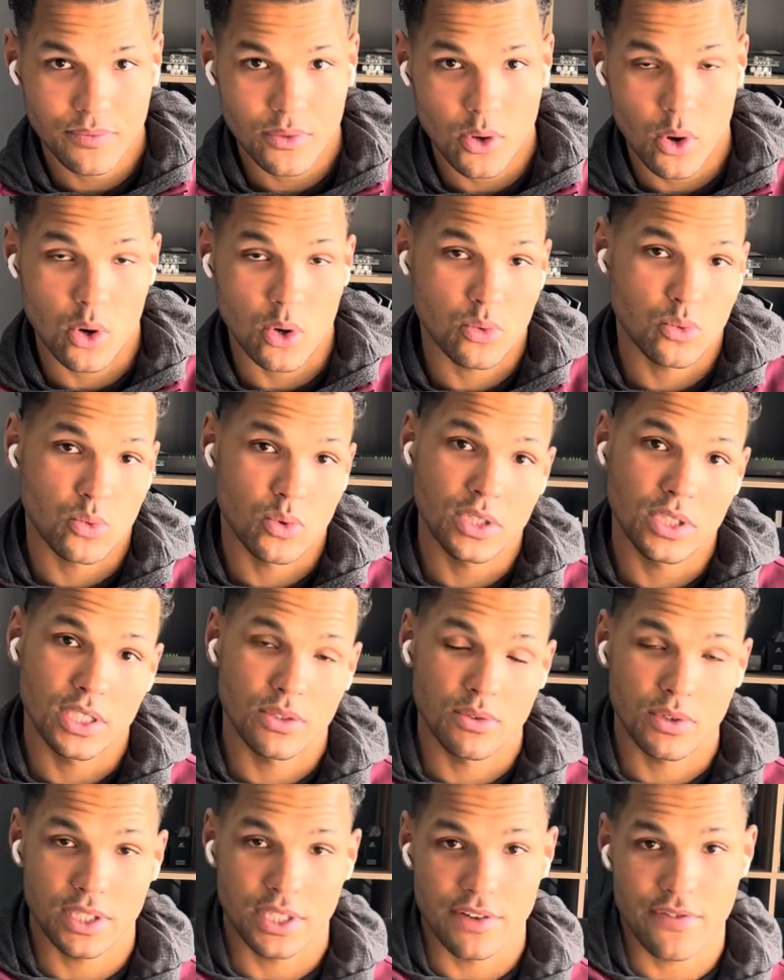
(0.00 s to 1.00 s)
or really,
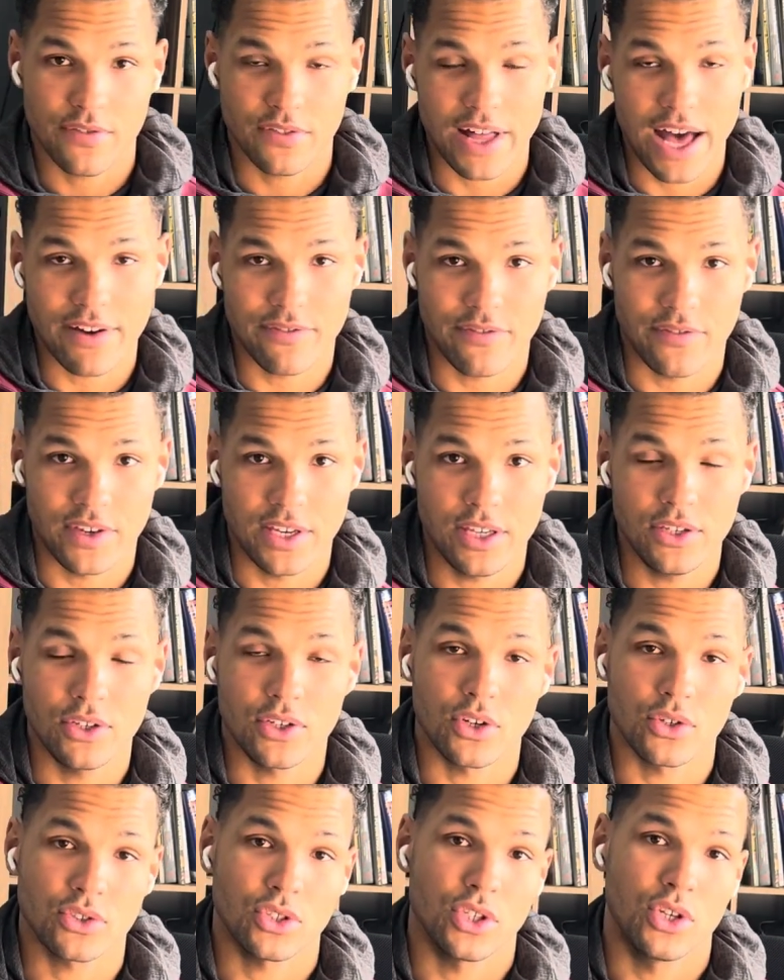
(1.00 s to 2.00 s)
really flat feet, you
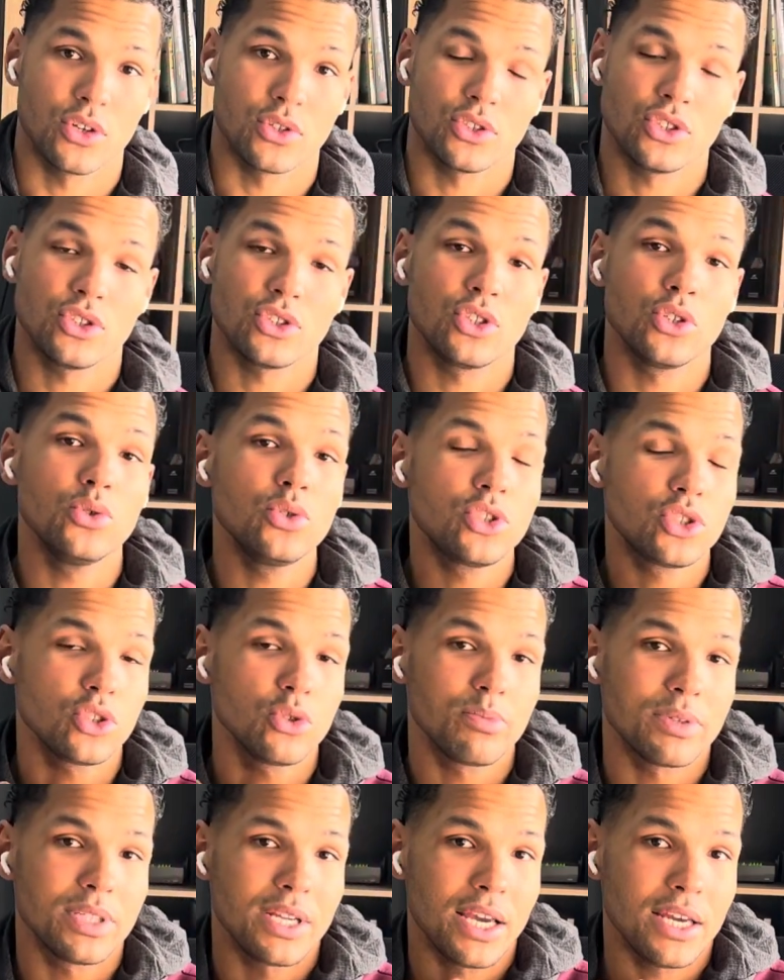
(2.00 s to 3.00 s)
know, so you're too
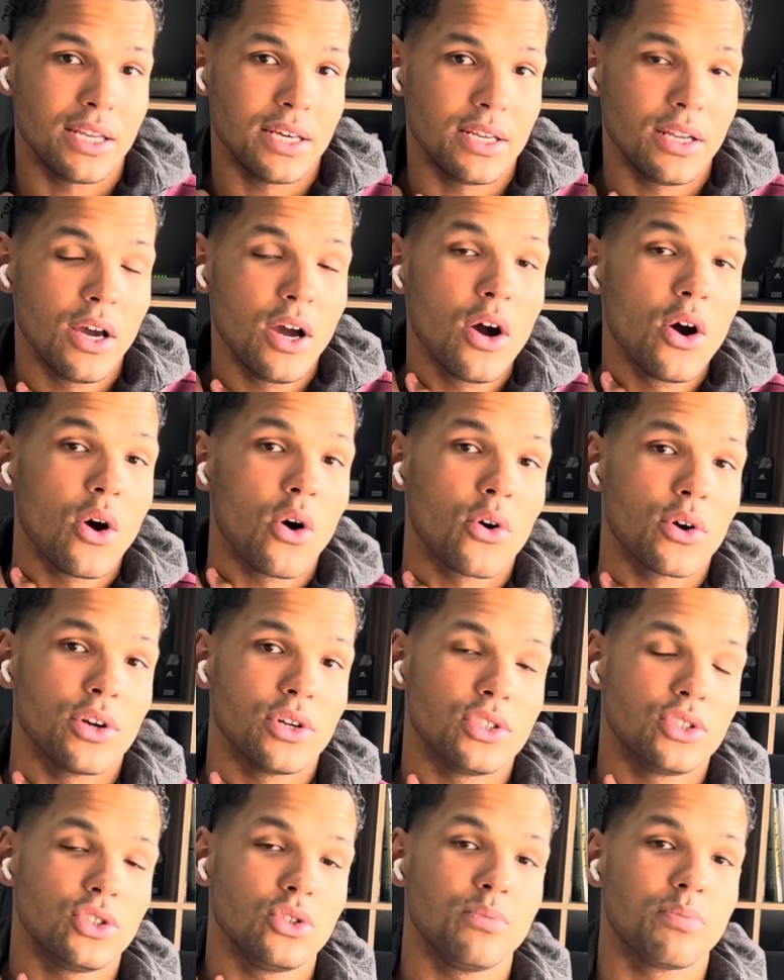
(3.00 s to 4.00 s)
supinated or you're
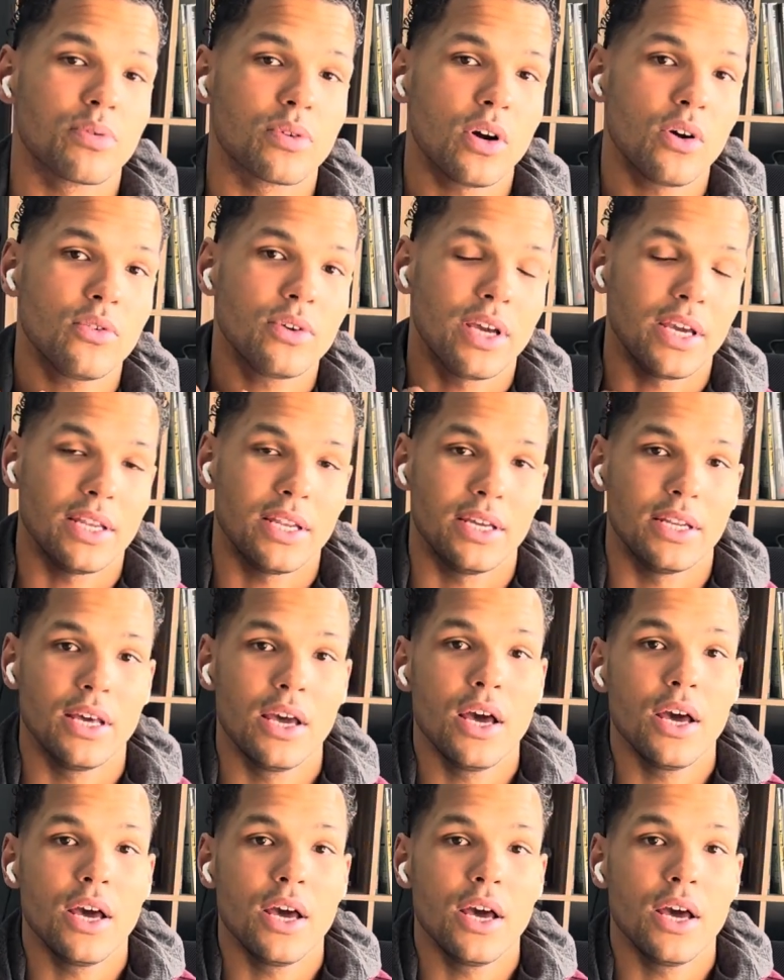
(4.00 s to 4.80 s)
too pronated,